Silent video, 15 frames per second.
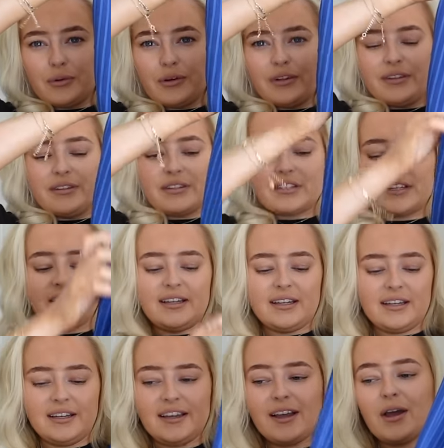ones.
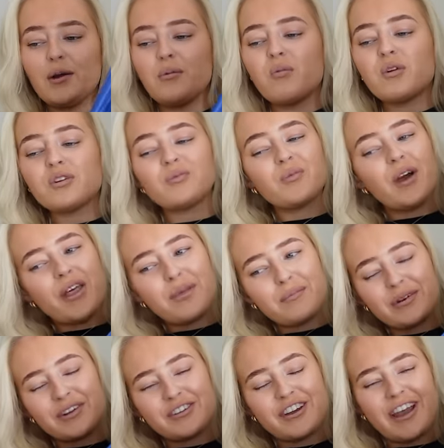Wouldn't wear the
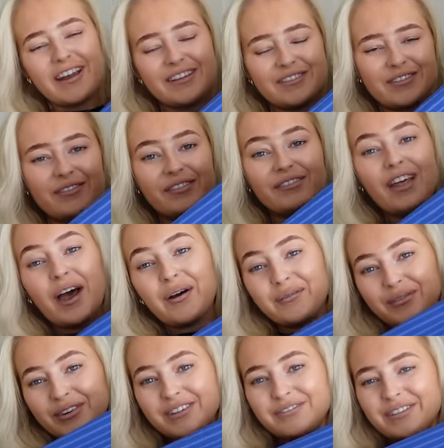blue trainers in them, that
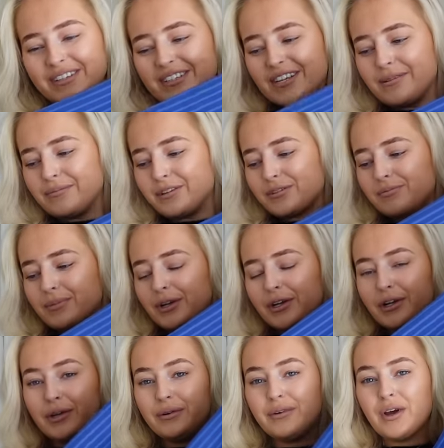would be too much
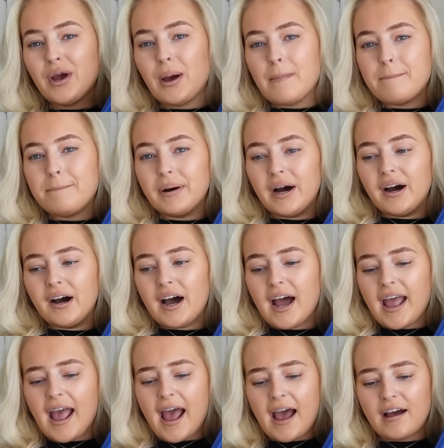blue, but I
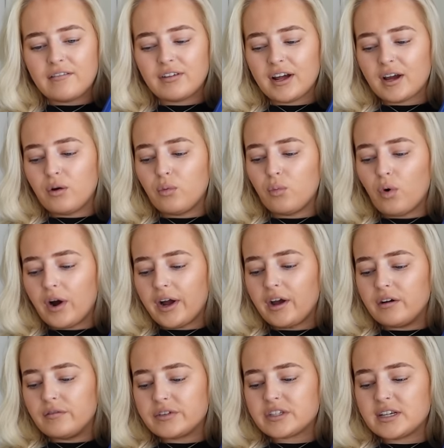have like a white
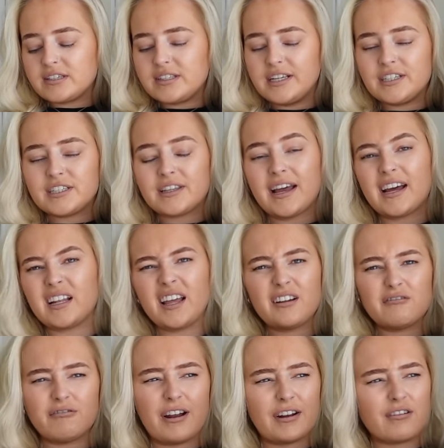oversized t-shirt that had like
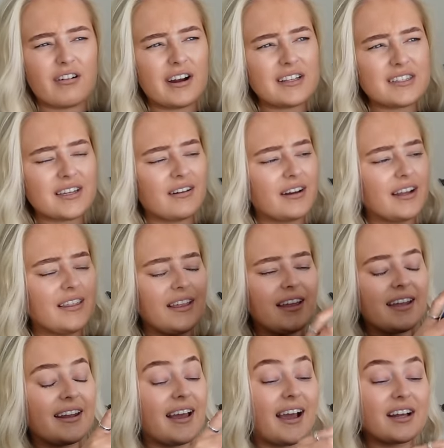red writing on, I
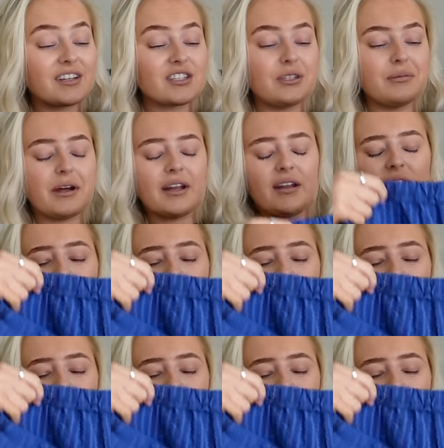think, and it actually went